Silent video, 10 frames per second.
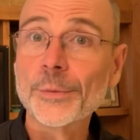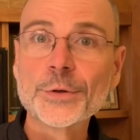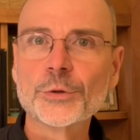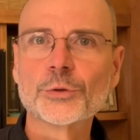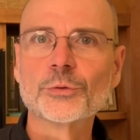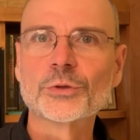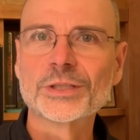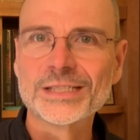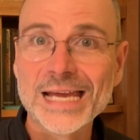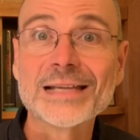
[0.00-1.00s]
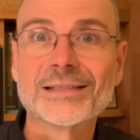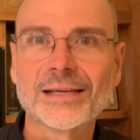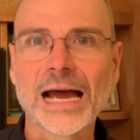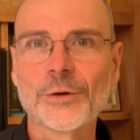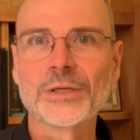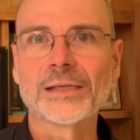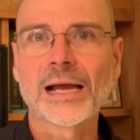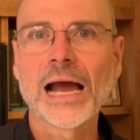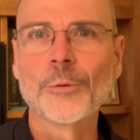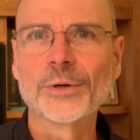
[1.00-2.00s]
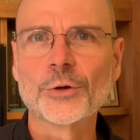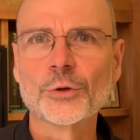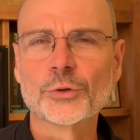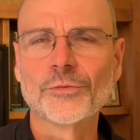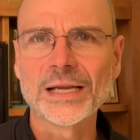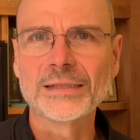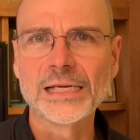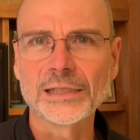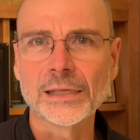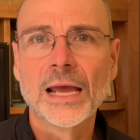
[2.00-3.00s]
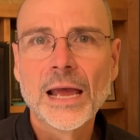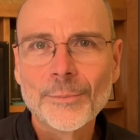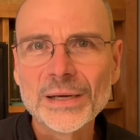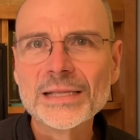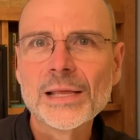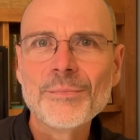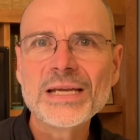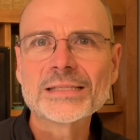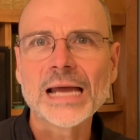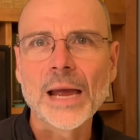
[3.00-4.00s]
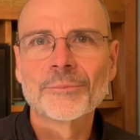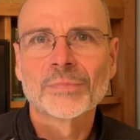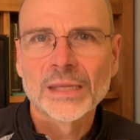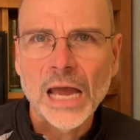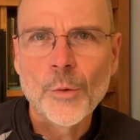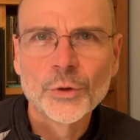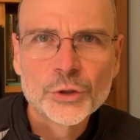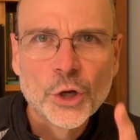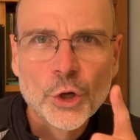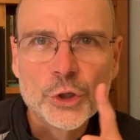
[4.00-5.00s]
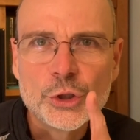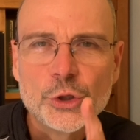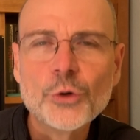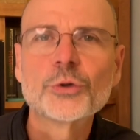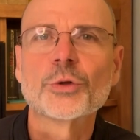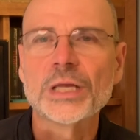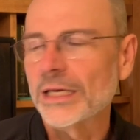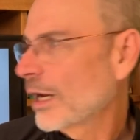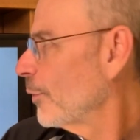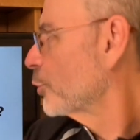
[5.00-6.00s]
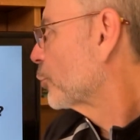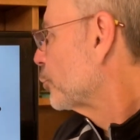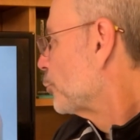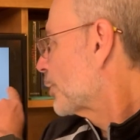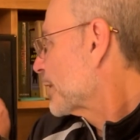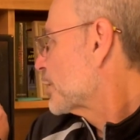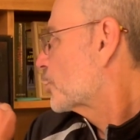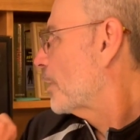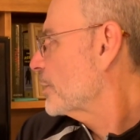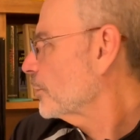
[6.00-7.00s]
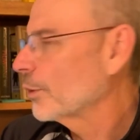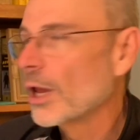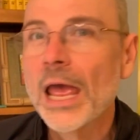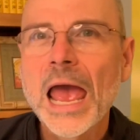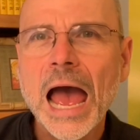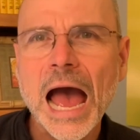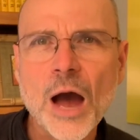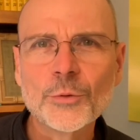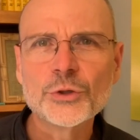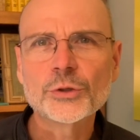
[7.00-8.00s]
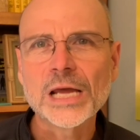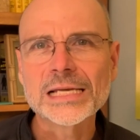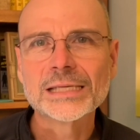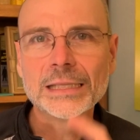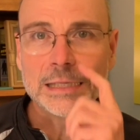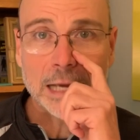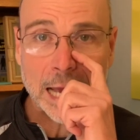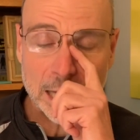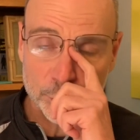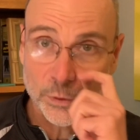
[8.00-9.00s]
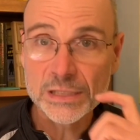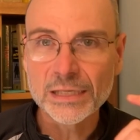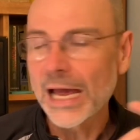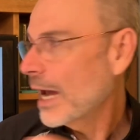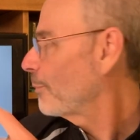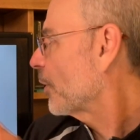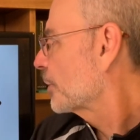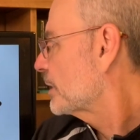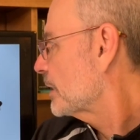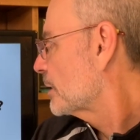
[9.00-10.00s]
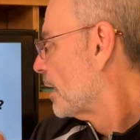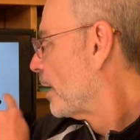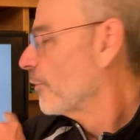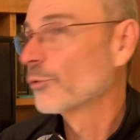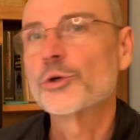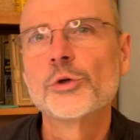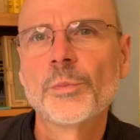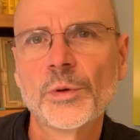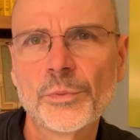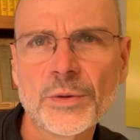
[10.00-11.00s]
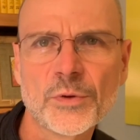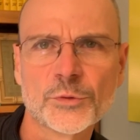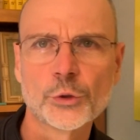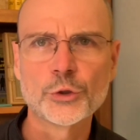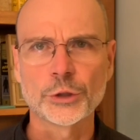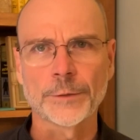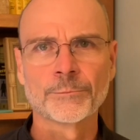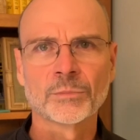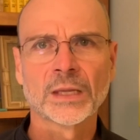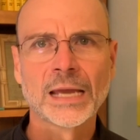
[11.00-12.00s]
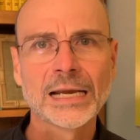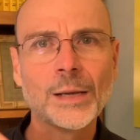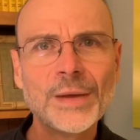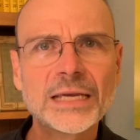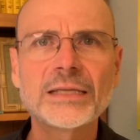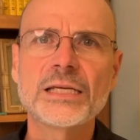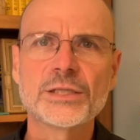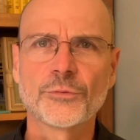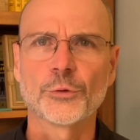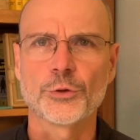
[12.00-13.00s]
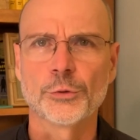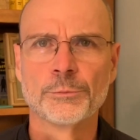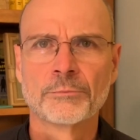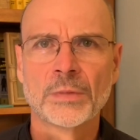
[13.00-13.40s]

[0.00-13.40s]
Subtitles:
are we going to get our data, how we're going to validate it. But in the meantime, I want you to think, I want you to look at this question. How would you test the XYZ hypothesis for super premium sushi? And I'll make it easy for you.